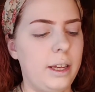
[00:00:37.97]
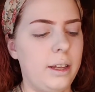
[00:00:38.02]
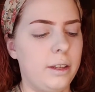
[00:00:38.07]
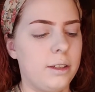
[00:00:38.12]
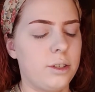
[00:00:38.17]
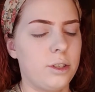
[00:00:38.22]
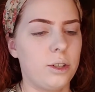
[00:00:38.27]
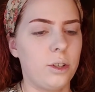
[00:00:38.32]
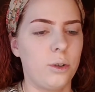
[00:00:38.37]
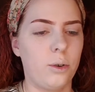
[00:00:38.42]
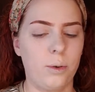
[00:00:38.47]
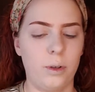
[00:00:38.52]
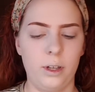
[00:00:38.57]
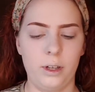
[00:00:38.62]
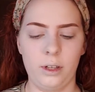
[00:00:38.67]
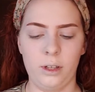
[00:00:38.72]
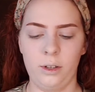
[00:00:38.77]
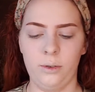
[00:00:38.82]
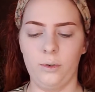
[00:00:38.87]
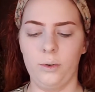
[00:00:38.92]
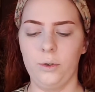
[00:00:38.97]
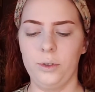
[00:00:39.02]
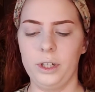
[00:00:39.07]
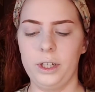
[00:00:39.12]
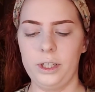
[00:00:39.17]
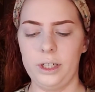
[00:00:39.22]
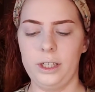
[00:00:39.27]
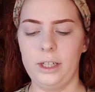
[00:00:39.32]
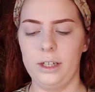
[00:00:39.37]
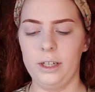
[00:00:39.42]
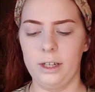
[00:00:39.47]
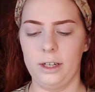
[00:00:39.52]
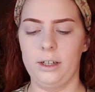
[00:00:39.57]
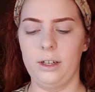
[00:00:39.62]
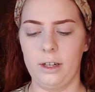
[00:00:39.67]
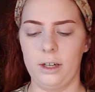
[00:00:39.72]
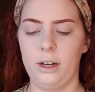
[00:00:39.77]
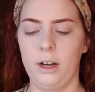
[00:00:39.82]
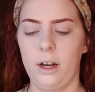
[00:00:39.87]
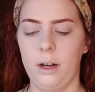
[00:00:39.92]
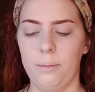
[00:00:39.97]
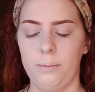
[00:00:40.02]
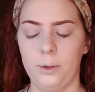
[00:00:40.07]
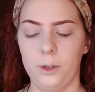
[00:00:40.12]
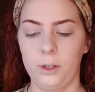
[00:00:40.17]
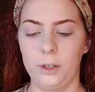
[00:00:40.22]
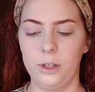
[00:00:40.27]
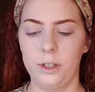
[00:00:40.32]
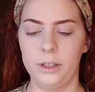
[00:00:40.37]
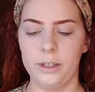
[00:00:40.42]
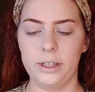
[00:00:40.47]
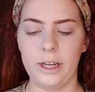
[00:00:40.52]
so you only need a couple